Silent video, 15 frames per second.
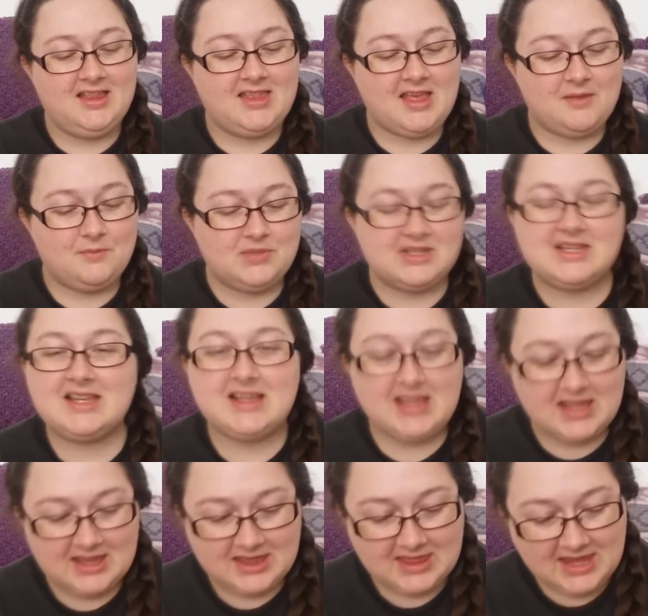that
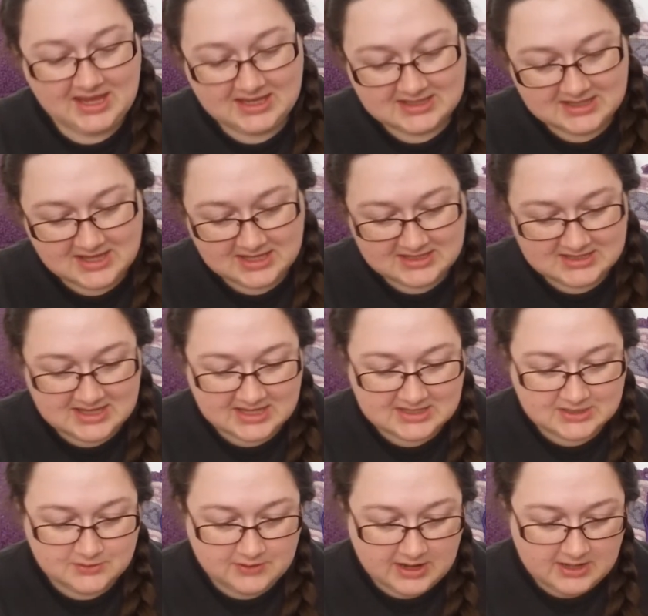particular thing. So that's
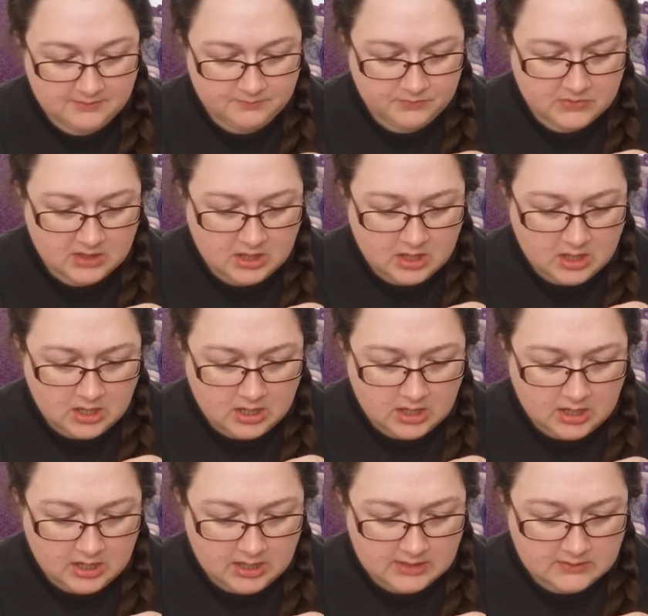great.
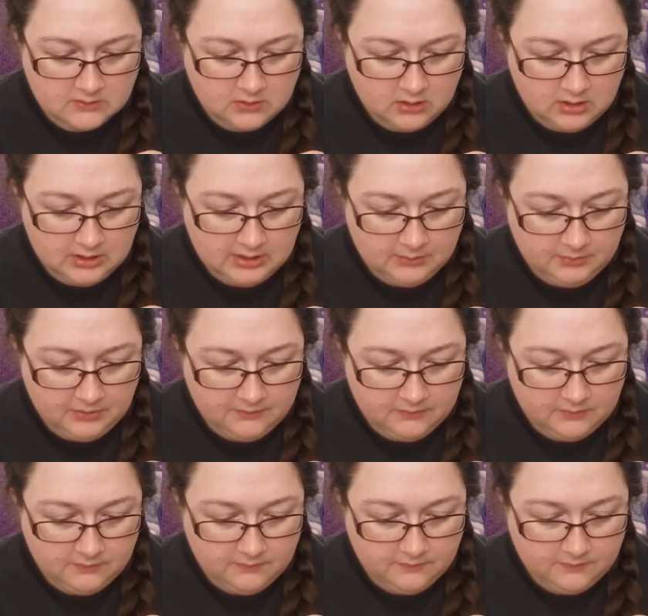It's got a little bit of
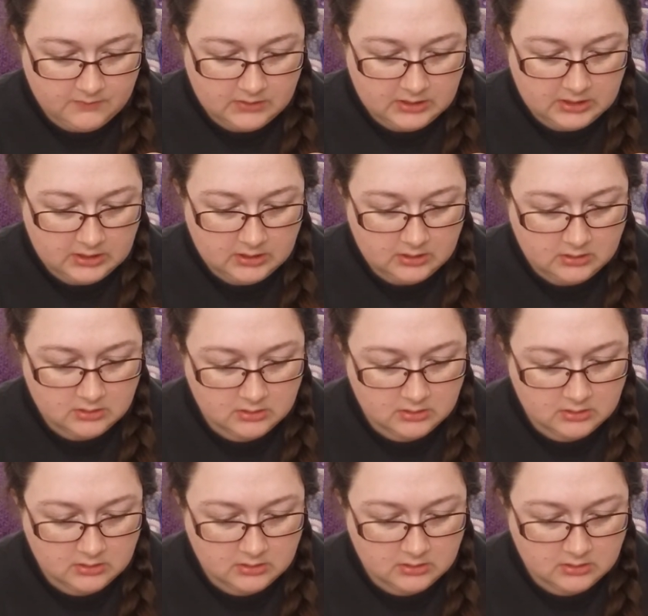a funny